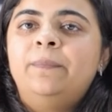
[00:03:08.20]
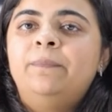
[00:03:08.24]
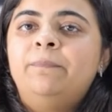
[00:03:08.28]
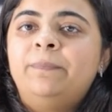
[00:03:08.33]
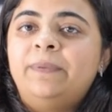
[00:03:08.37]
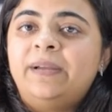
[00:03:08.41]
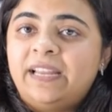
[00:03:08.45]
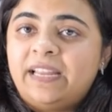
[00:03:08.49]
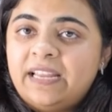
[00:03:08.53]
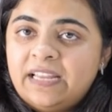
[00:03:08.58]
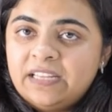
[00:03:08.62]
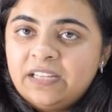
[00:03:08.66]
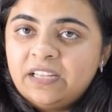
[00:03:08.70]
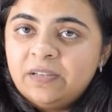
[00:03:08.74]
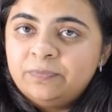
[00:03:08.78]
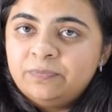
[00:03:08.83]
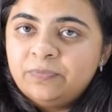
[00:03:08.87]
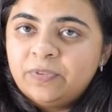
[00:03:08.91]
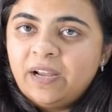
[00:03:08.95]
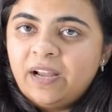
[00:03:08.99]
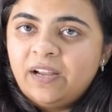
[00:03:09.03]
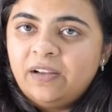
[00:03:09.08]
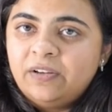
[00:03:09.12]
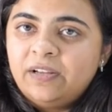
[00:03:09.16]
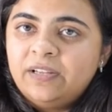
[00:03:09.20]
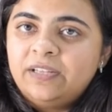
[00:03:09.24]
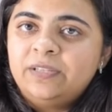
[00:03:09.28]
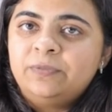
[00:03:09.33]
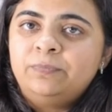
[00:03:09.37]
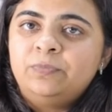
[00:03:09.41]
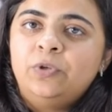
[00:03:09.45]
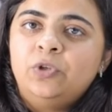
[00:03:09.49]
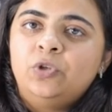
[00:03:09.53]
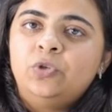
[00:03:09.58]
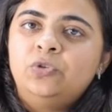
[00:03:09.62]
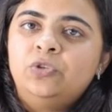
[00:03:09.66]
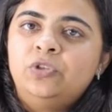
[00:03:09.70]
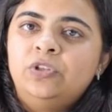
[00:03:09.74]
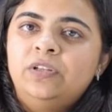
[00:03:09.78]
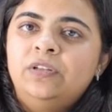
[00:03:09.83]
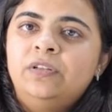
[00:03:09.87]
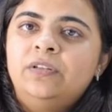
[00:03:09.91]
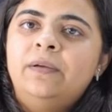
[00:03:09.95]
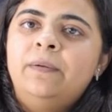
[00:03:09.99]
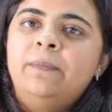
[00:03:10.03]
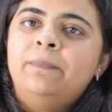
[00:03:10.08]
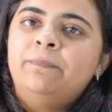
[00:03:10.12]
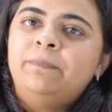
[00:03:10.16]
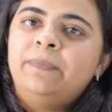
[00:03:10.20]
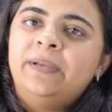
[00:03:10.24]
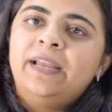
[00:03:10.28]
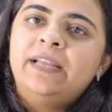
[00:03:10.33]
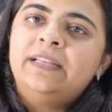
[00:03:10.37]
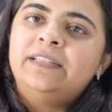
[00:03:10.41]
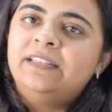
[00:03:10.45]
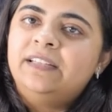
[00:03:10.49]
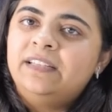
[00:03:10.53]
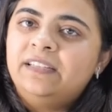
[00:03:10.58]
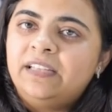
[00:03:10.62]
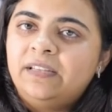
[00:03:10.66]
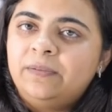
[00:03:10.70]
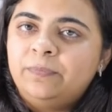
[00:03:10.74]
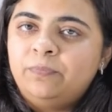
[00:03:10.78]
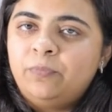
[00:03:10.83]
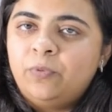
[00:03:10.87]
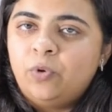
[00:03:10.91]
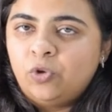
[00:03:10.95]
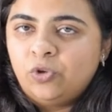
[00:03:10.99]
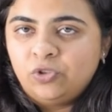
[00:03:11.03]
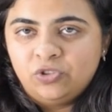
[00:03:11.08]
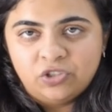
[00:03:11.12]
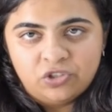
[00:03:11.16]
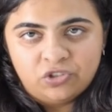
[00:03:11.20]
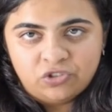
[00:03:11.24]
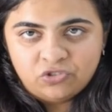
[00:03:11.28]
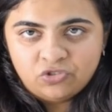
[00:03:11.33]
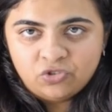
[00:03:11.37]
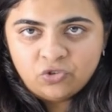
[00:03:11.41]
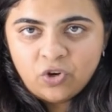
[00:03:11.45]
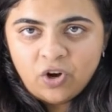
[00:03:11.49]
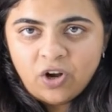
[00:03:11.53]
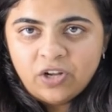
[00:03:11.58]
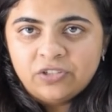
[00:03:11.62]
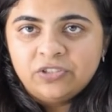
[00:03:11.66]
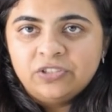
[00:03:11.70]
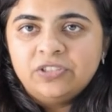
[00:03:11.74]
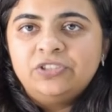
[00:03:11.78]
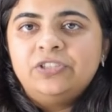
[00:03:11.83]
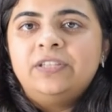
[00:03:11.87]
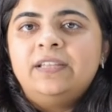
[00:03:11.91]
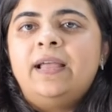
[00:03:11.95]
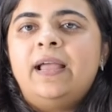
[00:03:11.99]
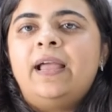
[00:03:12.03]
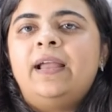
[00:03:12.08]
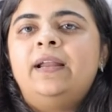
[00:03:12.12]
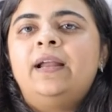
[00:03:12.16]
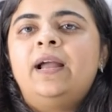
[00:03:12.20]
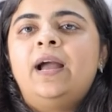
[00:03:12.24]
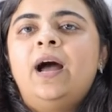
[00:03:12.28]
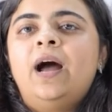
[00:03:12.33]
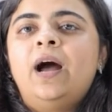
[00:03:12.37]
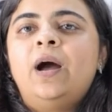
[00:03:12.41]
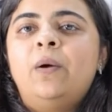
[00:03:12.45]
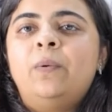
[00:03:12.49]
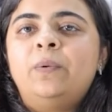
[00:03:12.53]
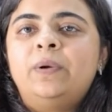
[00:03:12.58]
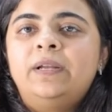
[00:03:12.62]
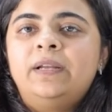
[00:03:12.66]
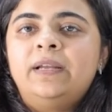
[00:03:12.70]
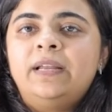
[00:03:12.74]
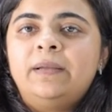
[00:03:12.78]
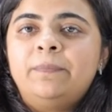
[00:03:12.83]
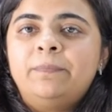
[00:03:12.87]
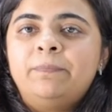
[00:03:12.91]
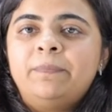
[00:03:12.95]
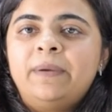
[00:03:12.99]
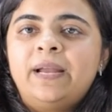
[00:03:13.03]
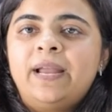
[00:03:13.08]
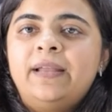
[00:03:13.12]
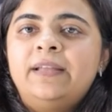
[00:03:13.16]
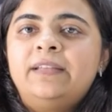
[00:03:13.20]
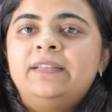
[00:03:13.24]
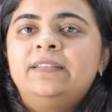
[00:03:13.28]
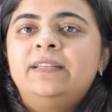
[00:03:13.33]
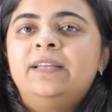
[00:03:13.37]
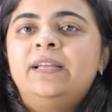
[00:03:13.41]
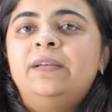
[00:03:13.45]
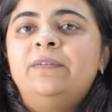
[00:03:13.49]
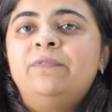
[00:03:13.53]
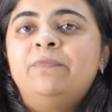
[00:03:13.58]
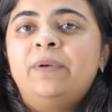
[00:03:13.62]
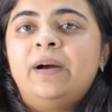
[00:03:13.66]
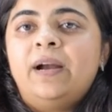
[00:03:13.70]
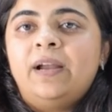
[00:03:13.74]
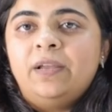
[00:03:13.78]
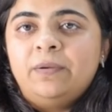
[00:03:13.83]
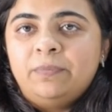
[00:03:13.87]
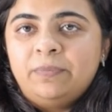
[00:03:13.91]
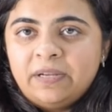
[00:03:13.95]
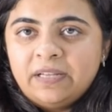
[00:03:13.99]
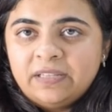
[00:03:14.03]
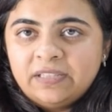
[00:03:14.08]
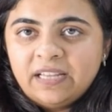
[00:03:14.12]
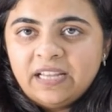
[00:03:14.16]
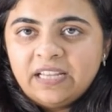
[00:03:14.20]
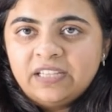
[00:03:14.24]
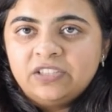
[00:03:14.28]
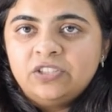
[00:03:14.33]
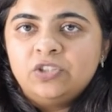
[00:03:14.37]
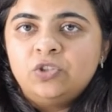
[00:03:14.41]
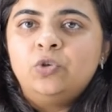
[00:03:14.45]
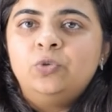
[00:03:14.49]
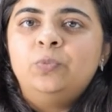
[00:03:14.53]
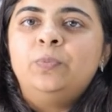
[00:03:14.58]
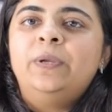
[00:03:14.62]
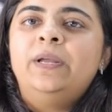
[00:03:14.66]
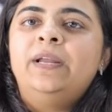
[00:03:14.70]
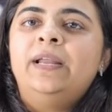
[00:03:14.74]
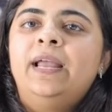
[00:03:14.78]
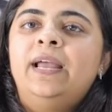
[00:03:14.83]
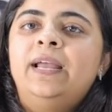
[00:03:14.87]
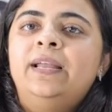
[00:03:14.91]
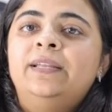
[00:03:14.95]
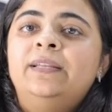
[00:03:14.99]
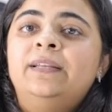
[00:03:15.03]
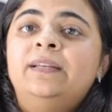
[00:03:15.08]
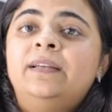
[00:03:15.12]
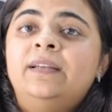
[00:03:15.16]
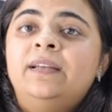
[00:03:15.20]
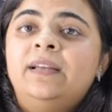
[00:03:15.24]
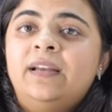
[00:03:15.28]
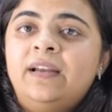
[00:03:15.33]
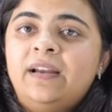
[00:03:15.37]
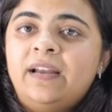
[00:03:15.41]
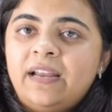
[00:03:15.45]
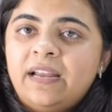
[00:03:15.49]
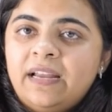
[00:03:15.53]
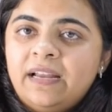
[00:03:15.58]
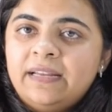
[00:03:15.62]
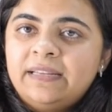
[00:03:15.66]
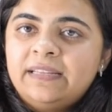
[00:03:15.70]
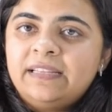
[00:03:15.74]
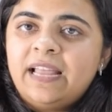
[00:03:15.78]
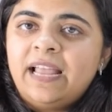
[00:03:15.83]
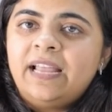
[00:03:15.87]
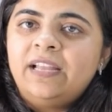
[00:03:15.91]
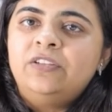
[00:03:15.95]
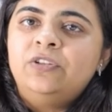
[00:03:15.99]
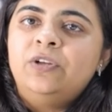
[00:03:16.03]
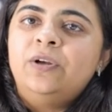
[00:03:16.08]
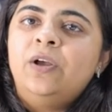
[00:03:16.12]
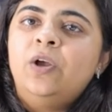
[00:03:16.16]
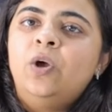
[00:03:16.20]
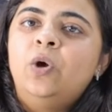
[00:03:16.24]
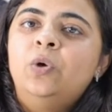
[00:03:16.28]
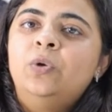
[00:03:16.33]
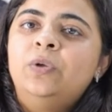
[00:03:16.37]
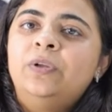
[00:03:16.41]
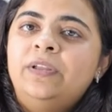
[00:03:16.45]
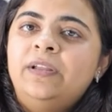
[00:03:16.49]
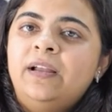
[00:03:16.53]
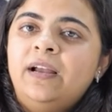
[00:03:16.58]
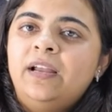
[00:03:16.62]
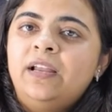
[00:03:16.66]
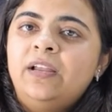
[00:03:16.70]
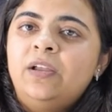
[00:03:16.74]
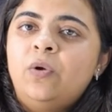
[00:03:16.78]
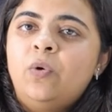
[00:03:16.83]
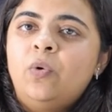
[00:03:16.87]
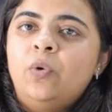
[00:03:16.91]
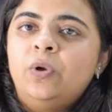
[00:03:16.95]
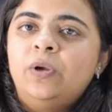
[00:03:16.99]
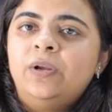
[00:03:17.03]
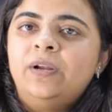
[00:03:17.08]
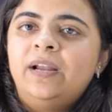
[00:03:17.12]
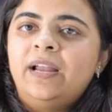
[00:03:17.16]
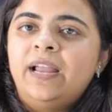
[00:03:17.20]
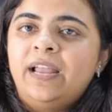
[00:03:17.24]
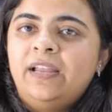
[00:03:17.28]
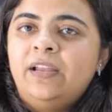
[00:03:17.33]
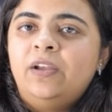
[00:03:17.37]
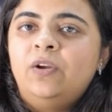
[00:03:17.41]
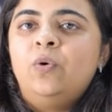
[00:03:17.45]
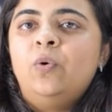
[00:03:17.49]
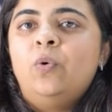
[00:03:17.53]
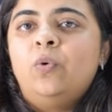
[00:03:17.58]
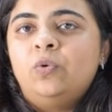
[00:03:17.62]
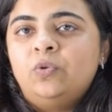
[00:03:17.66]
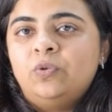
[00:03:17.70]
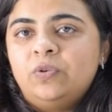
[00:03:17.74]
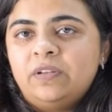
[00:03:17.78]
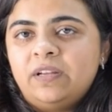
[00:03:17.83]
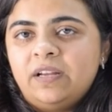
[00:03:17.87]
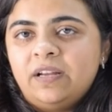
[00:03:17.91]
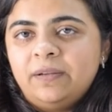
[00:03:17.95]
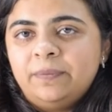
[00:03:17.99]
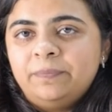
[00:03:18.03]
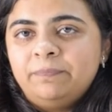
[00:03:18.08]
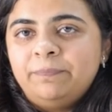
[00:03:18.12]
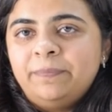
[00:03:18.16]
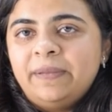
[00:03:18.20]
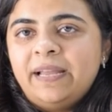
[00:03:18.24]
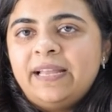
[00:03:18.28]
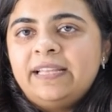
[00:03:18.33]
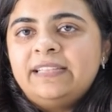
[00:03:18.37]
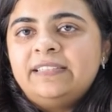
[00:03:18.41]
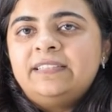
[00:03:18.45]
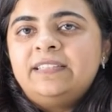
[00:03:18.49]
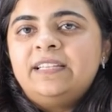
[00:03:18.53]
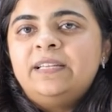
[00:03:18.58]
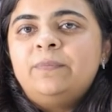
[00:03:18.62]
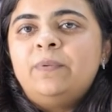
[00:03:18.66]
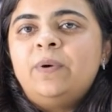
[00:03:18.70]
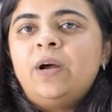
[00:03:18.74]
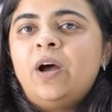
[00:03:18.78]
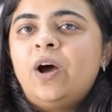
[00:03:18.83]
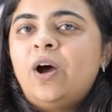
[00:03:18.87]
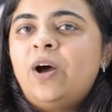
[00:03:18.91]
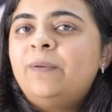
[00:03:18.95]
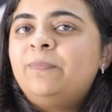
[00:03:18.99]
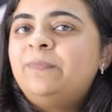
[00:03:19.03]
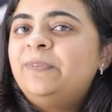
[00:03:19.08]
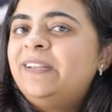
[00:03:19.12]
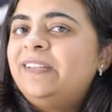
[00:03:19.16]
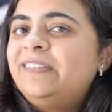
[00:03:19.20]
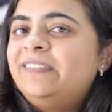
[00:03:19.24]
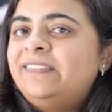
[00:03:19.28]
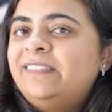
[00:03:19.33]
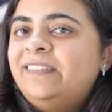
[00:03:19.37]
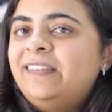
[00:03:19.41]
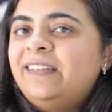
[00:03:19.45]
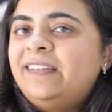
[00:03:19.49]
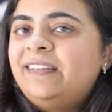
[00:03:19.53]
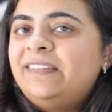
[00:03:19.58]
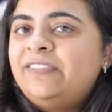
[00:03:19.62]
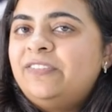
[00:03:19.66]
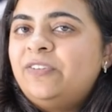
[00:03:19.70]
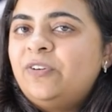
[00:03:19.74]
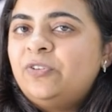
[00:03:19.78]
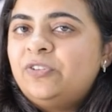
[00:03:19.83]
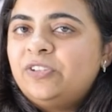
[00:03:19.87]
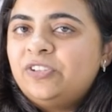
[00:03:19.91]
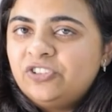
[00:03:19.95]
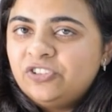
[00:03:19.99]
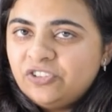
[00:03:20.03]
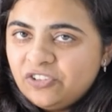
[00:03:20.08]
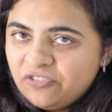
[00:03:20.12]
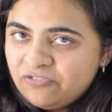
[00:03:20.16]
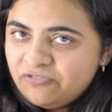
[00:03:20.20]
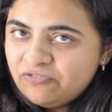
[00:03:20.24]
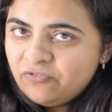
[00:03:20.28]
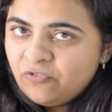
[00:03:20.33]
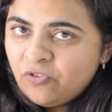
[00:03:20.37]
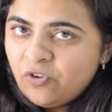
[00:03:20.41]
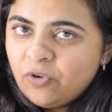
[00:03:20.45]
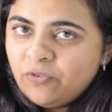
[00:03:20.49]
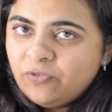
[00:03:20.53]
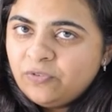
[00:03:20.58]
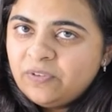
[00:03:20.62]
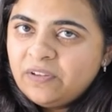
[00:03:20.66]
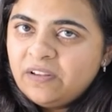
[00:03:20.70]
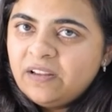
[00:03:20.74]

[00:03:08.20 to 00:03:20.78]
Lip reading: Being a priority pollutant makes it important to understand how it impacts the environment and human health. Nitric oxide or NO may seem harmless in its original form,